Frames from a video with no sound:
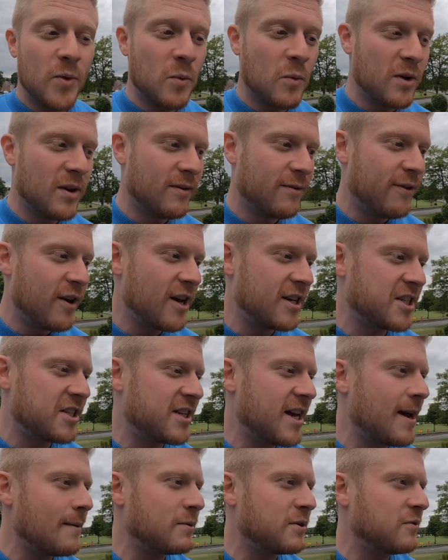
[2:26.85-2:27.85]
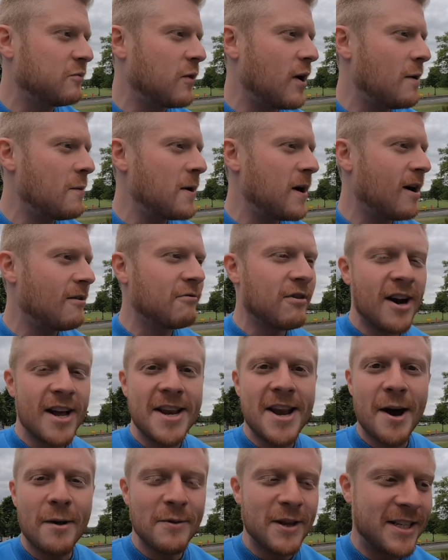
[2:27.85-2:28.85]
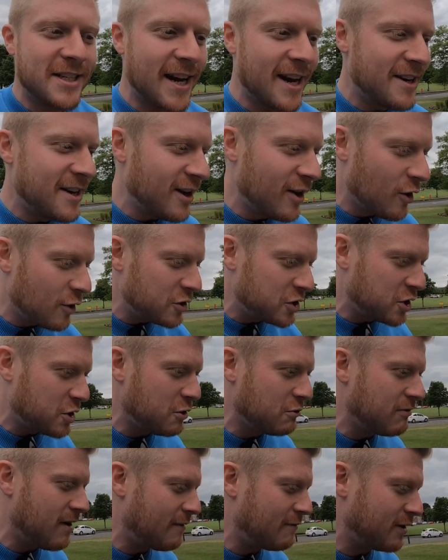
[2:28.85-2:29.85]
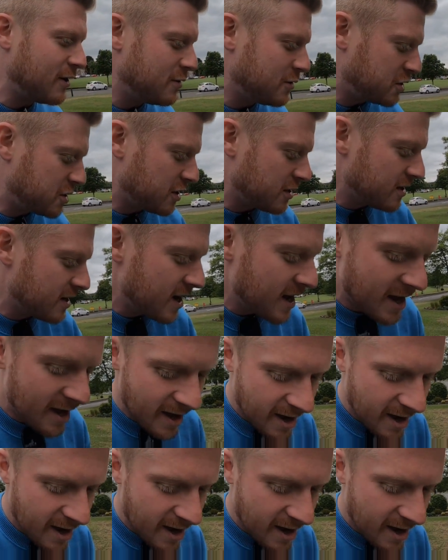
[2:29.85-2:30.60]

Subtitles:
were the first steps of where we are right now in the technological revolution.